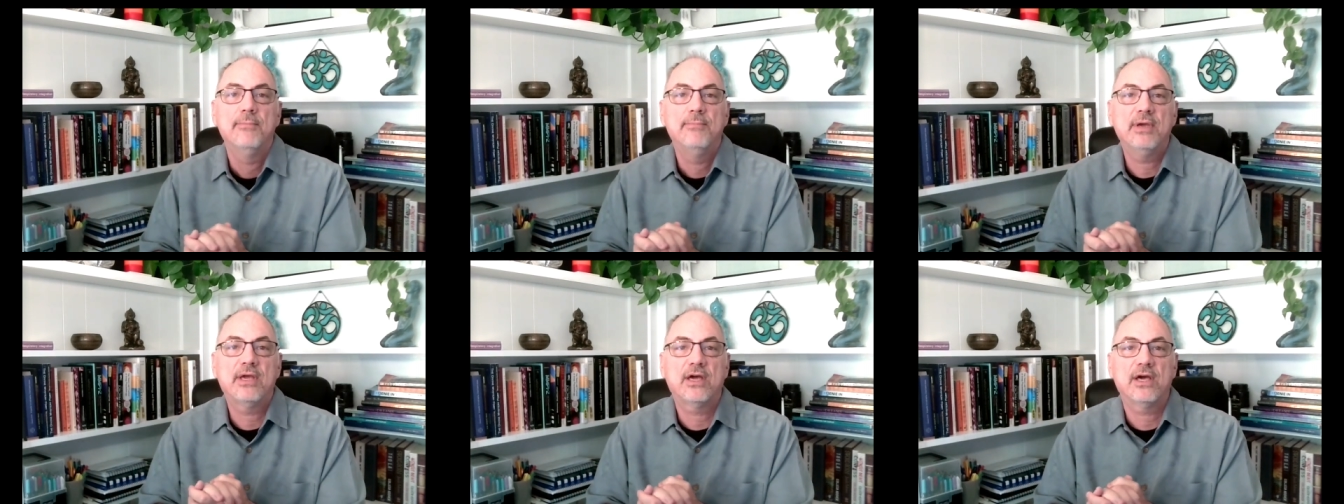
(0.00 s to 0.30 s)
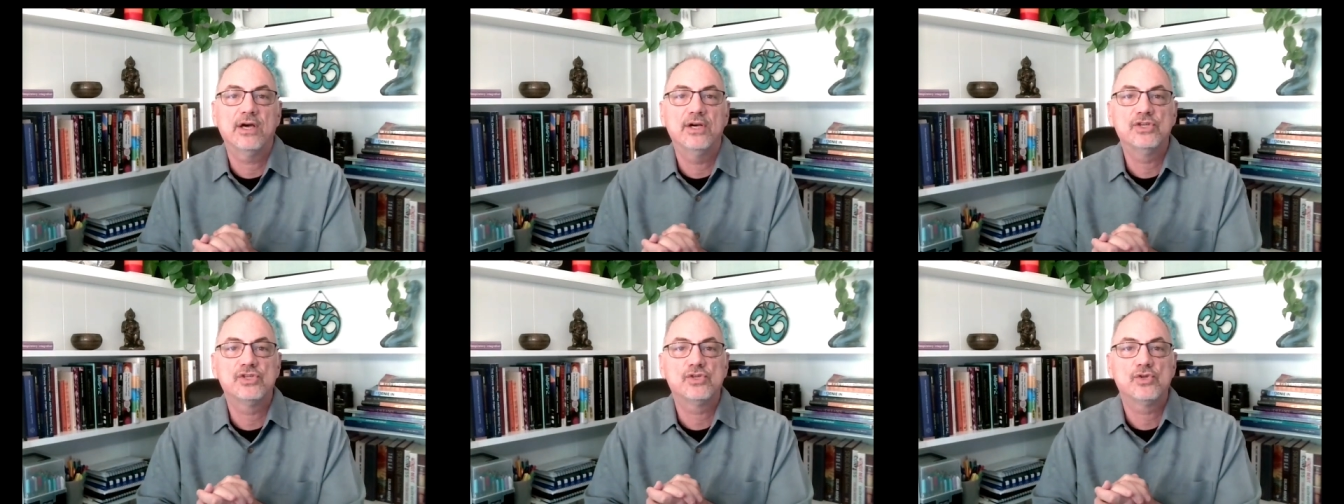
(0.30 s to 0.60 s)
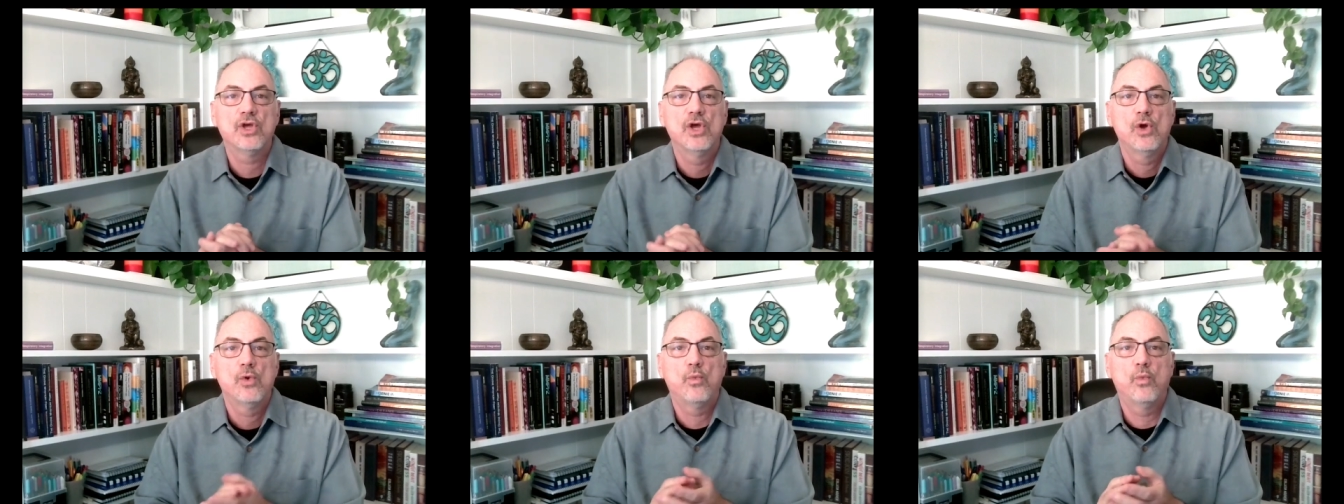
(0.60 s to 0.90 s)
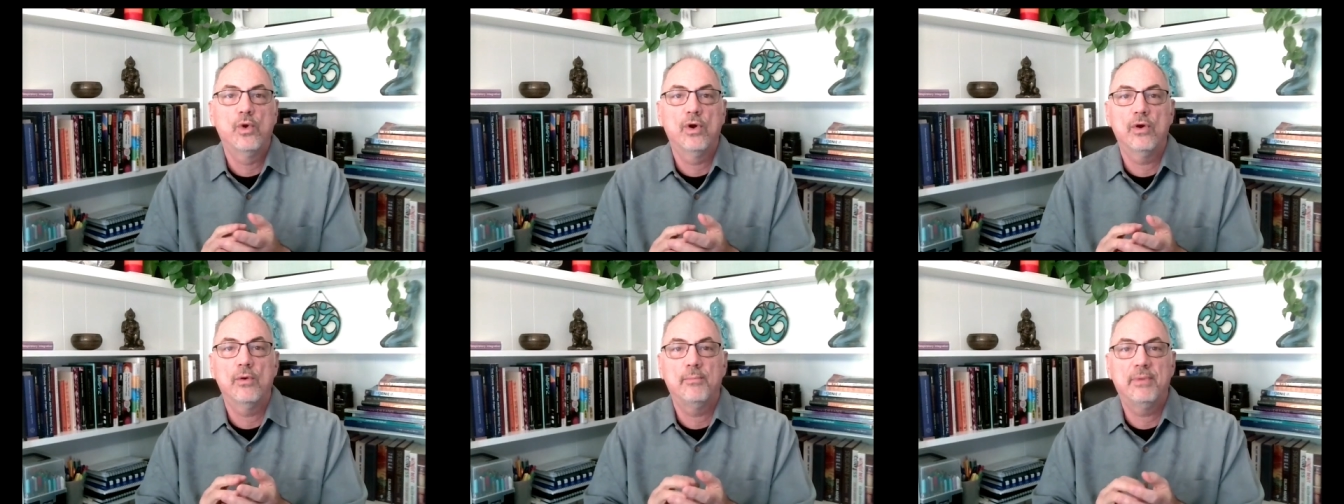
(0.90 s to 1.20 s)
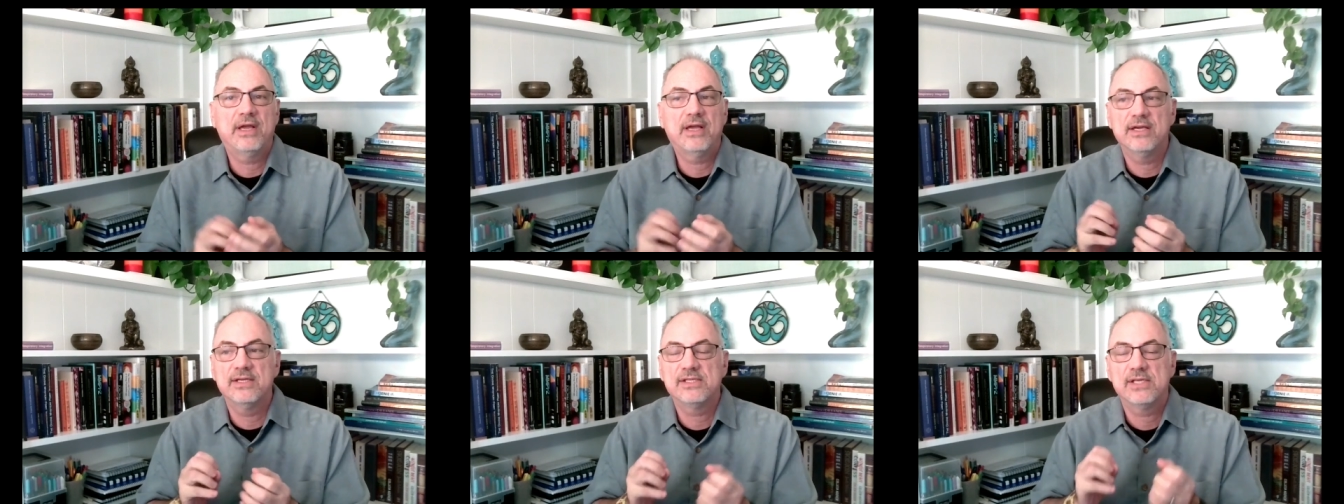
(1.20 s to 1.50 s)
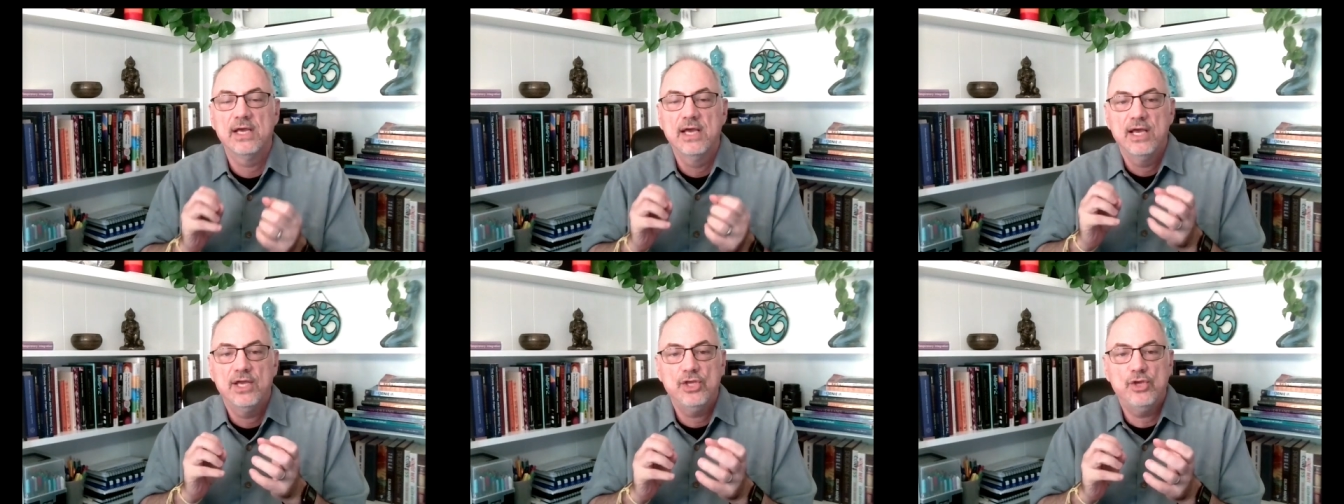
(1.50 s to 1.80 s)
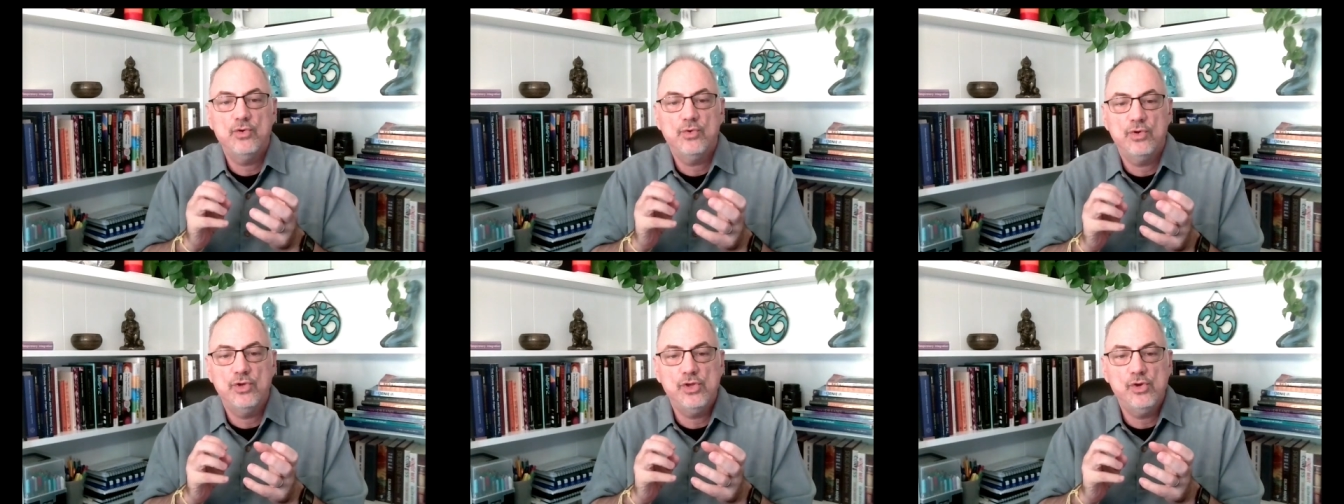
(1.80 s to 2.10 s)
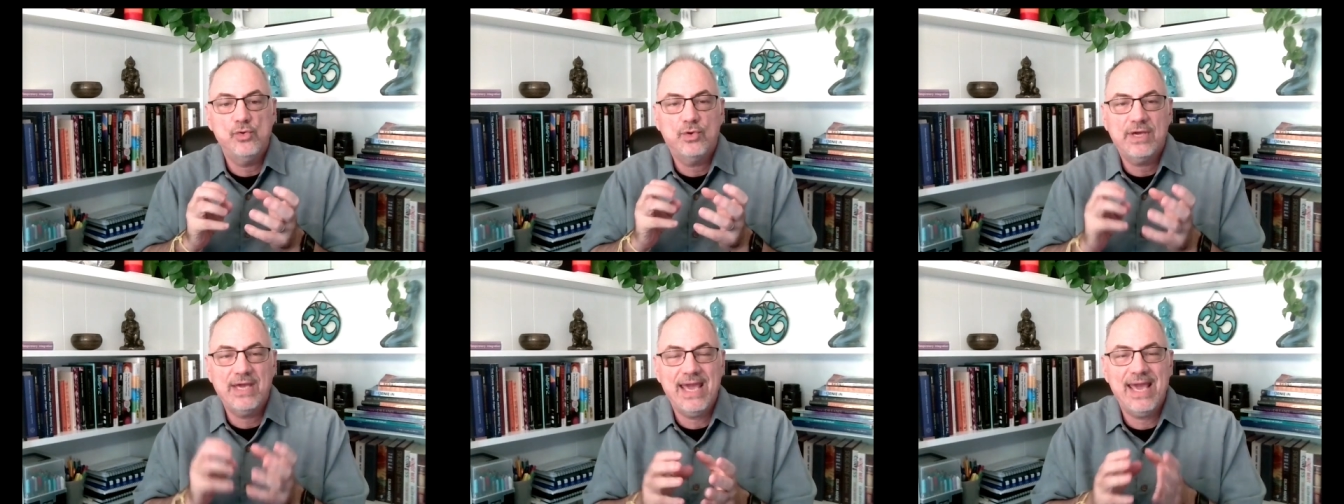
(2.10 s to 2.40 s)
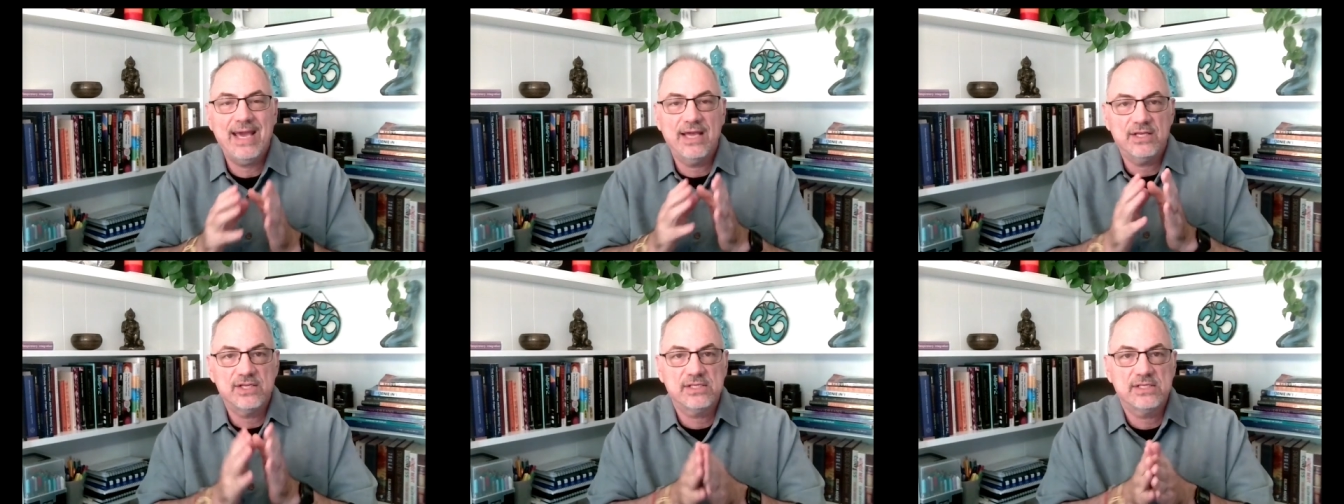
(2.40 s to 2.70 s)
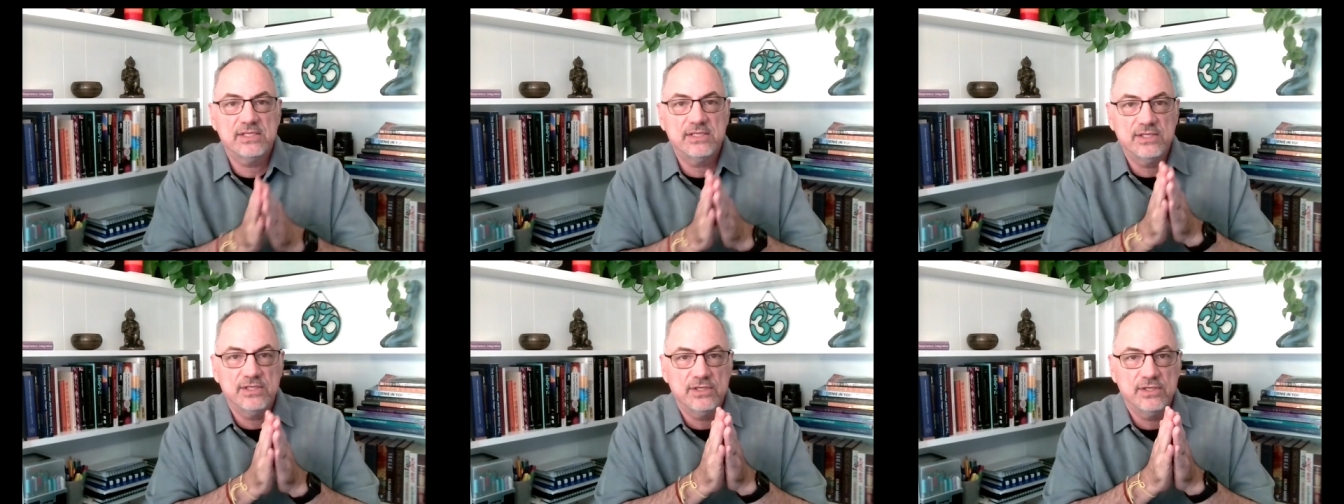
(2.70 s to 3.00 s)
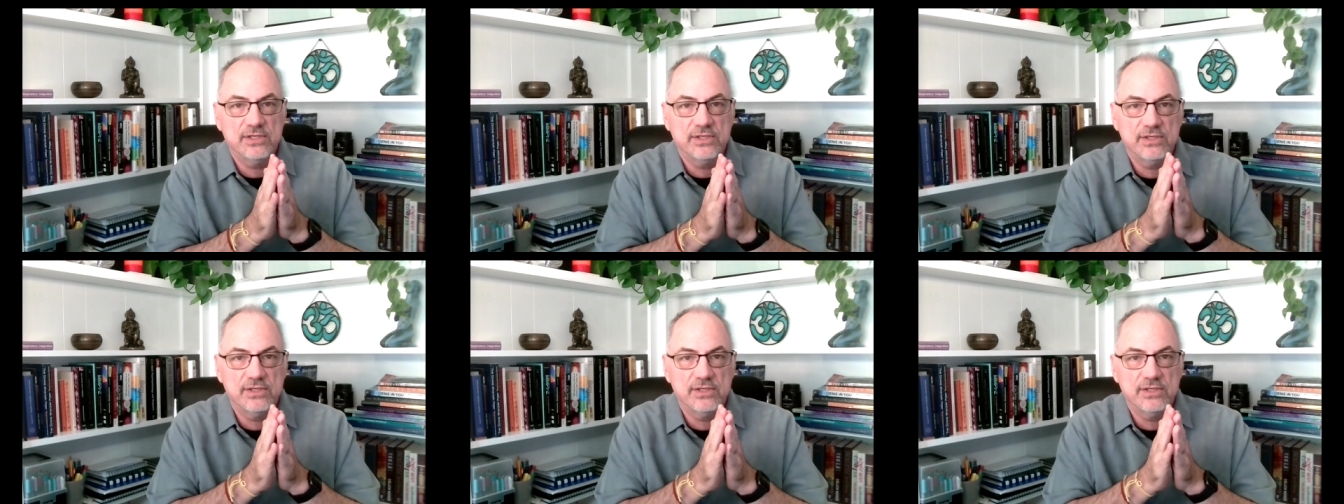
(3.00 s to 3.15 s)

because we're because you you can't st-